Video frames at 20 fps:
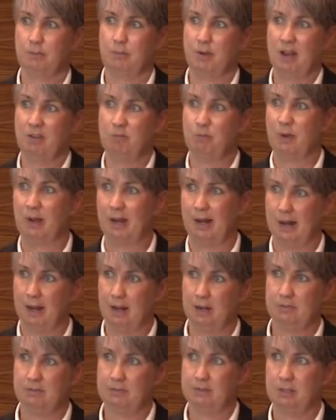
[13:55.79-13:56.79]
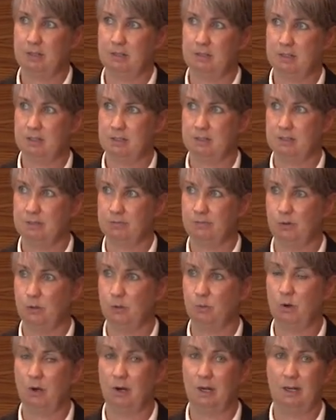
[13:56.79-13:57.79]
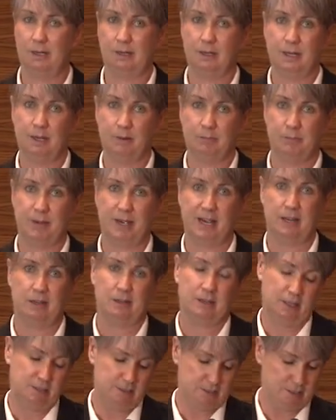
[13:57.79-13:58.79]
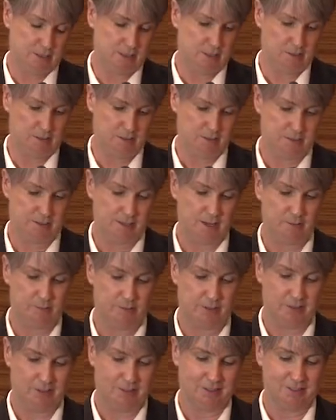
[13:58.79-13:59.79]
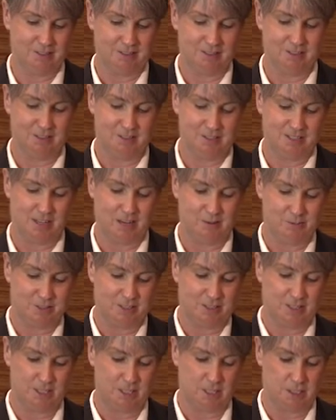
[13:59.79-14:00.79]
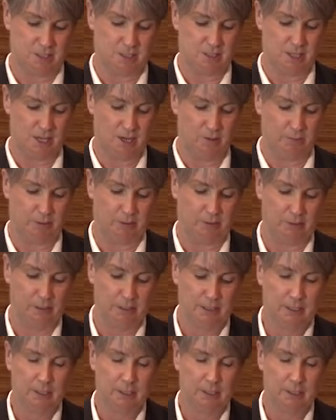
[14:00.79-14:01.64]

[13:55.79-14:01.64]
have been out of this for a while and come back and seeing the same things and the same discussions happening.